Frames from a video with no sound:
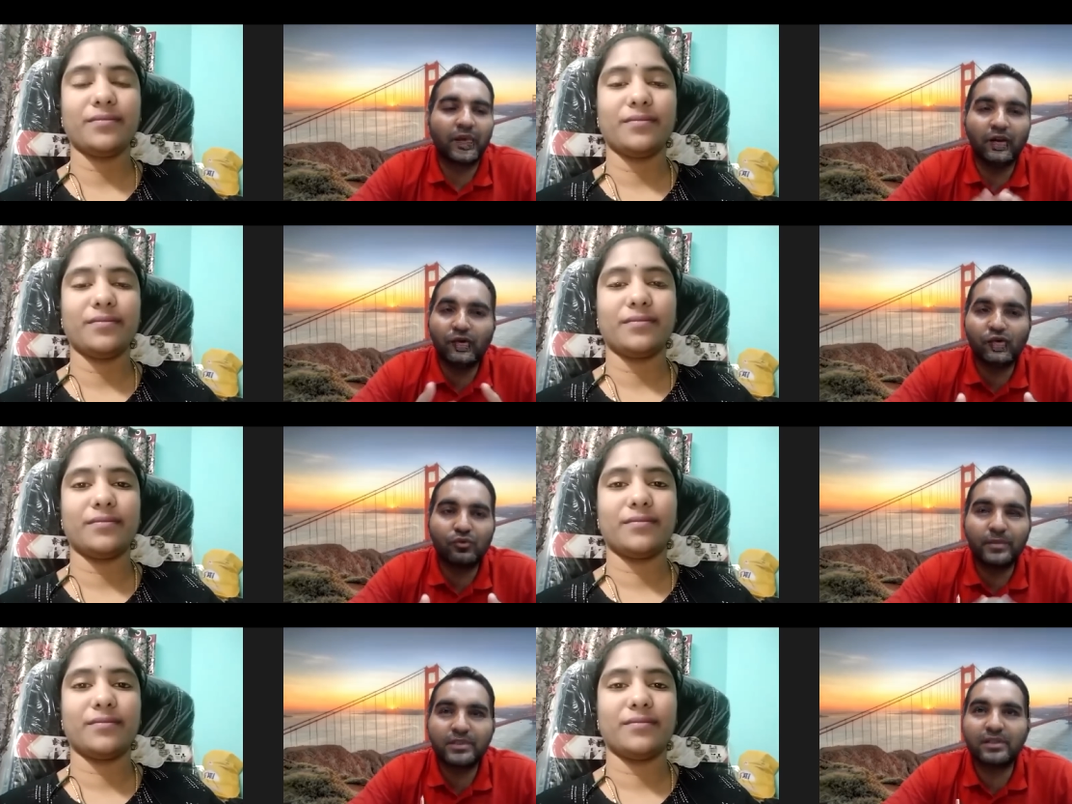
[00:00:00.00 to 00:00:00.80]
Speaker 1: Thank you so
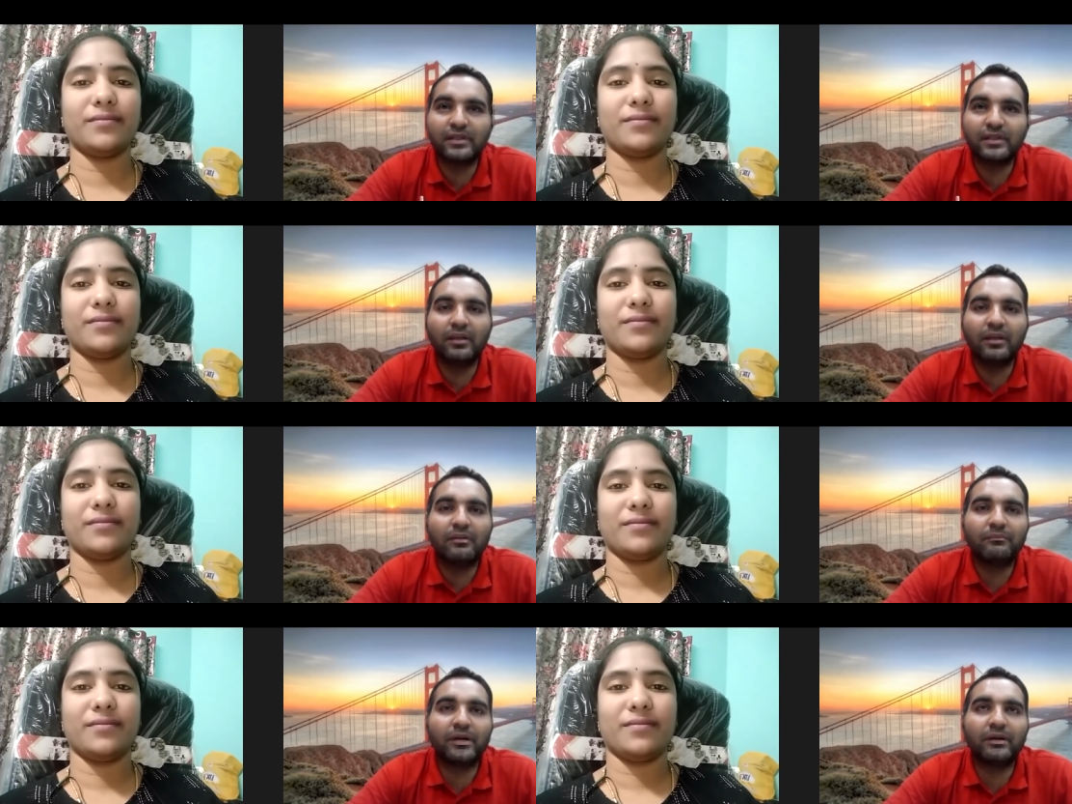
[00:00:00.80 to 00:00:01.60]
much, Nidhi.
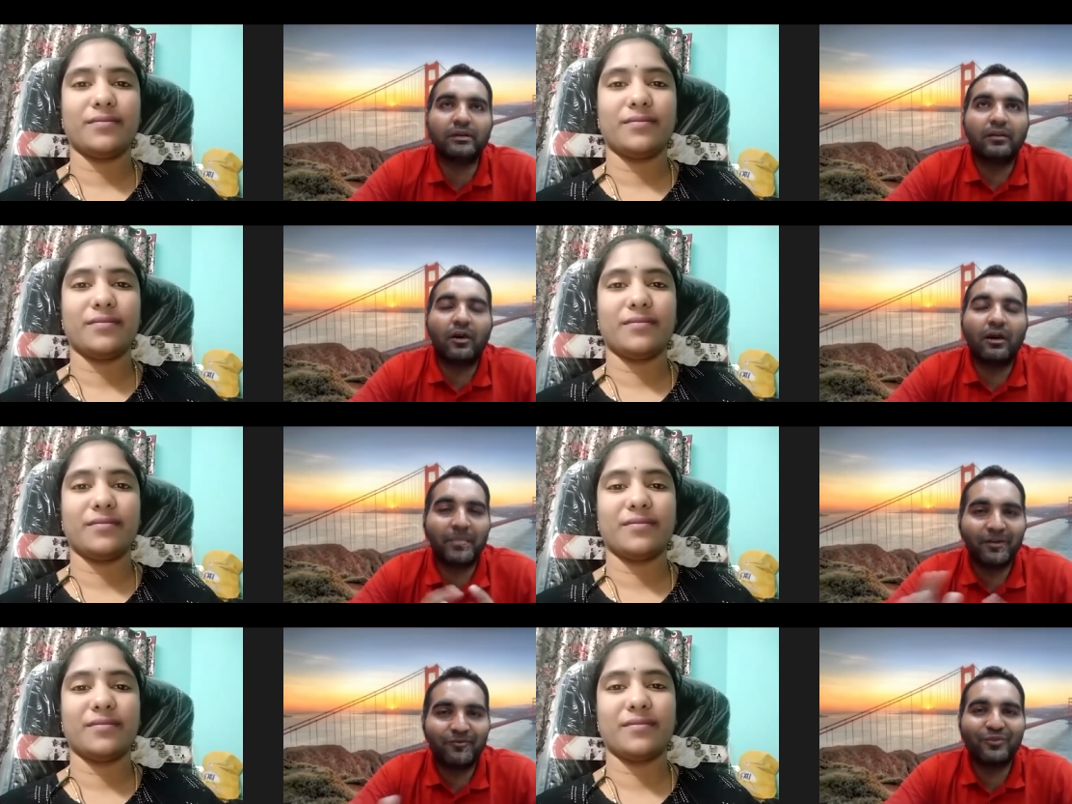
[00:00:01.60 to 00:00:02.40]
But uh,
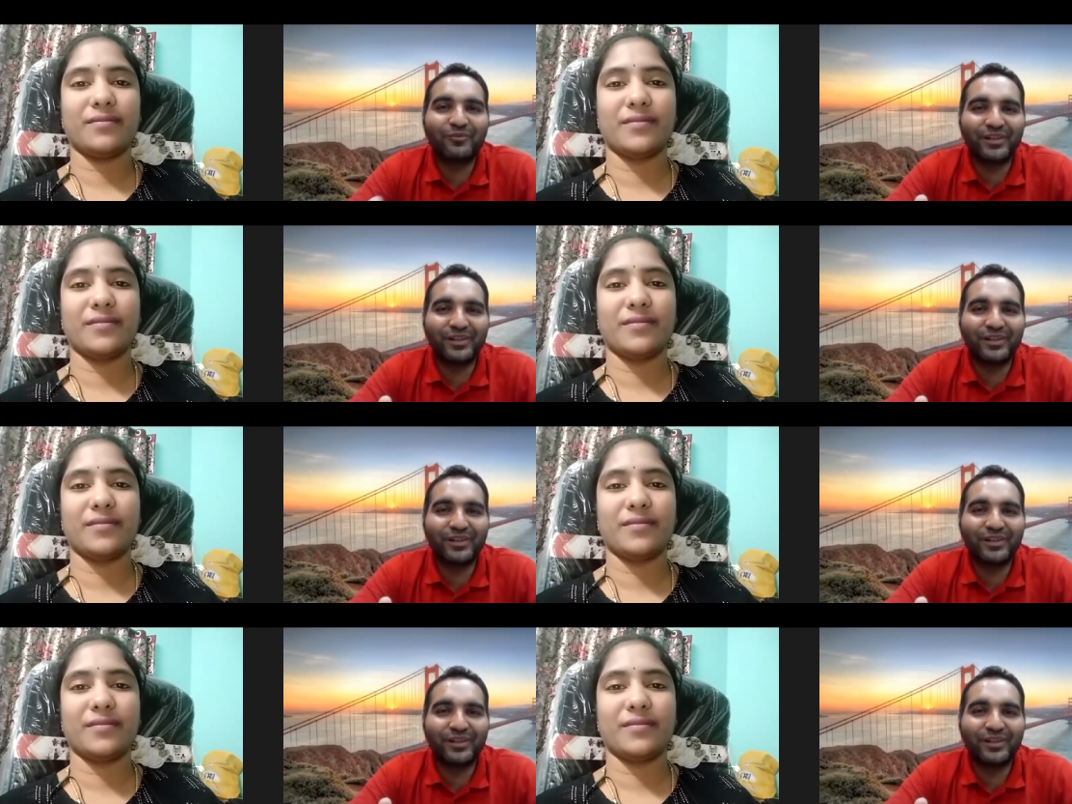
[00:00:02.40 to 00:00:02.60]
apart from